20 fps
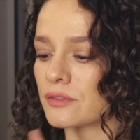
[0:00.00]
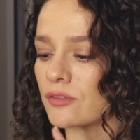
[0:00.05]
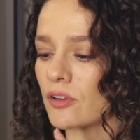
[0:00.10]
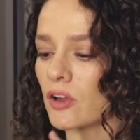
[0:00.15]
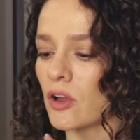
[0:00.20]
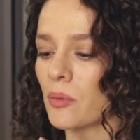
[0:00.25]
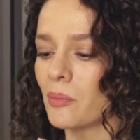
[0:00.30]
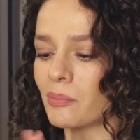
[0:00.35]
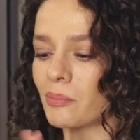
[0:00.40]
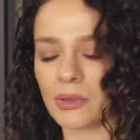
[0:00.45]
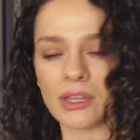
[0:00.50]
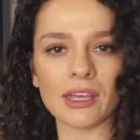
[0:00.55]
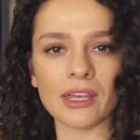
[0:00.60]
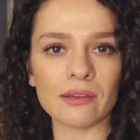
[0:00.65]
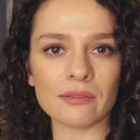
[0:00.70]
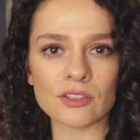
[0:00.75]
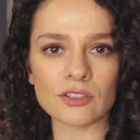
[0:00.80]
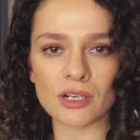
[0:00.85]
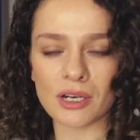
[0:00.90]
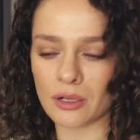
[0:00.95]
from
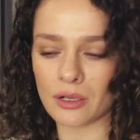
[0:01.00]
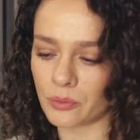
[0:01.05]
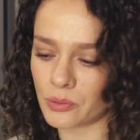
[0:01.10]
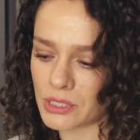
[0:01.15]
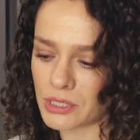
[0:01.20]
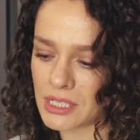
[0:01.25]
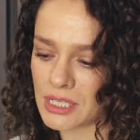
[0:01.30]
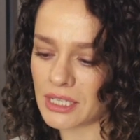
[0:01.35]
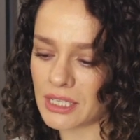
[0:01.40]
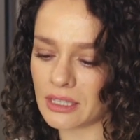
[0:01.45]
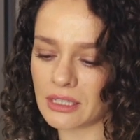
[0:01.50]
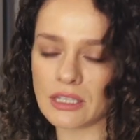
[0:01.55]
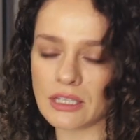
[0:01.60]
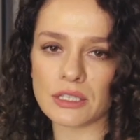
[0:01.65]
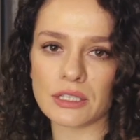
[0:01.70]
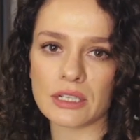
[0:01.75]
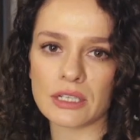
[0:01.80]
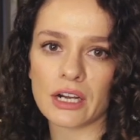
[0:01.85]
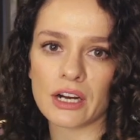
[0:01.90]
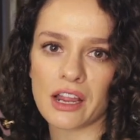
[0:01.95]
Kyiv Chanel Boutique, and
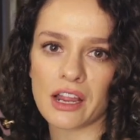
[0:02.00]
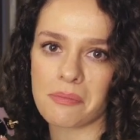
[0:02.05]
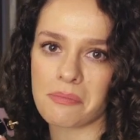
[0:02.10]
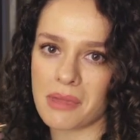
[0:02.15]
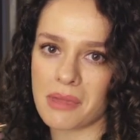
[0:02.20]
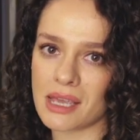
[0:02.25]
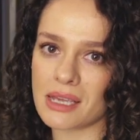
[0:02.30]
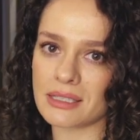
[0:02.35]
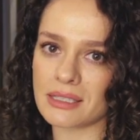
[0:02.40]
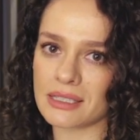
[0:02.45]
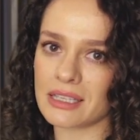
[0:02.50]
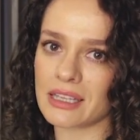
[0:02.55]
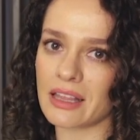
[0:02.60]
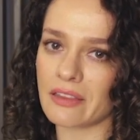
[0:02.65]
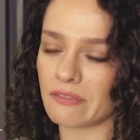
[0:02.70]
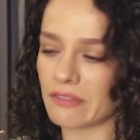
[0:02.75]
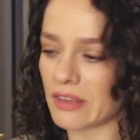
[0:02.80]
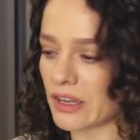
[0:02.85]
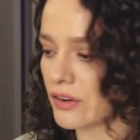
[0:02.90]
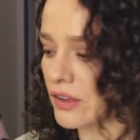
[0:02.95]
these are amazing
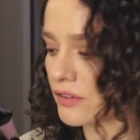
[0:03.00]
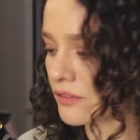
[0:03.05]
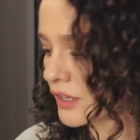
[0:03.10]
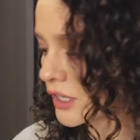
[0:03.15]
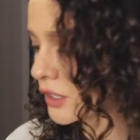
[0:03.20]
and very